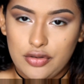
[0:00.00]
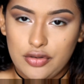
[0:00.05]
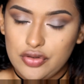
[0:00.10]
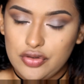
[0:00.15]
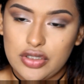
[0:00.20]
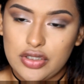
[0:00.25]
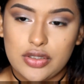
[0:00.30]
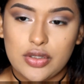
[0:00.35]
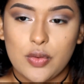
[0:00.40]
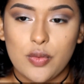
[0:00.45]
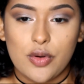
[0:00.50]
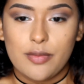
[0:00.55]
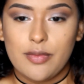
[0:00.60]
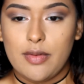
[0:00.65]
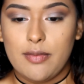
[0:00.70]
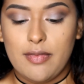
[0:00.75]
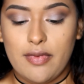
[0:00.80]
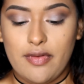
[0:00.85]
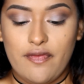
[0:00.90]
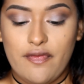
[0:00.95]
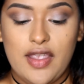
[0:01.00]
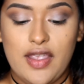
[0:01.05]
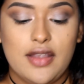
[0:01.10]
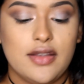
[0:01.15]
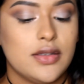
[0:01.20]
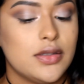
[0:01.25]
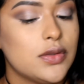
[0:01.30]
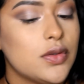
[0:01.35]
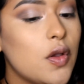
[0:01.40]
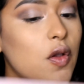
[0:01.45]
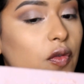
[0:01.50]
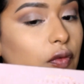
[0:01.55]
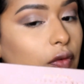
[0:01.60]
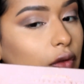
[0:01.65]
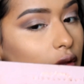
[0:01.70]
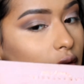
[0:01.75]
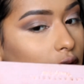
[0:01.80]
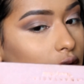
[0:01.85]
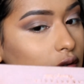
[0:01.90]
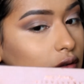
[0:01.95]
just to warm up my face.
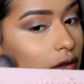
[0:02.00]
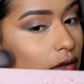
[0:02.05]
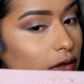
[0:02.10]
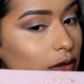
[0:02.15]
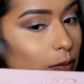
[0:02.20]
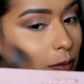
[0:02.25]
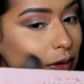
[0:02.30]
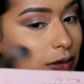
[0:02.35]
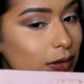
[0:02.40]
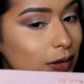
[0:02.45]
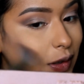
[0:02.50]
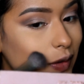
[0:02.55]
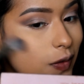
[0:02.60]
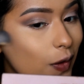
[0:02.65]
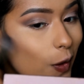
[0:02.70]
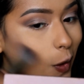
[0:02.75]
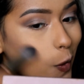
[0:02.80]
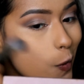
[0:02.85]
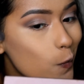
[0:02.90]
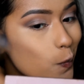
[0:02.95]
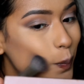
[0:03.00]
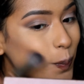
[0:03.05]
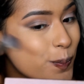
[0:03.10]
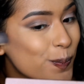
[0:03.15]
Hopefully this doesn't mess anything up.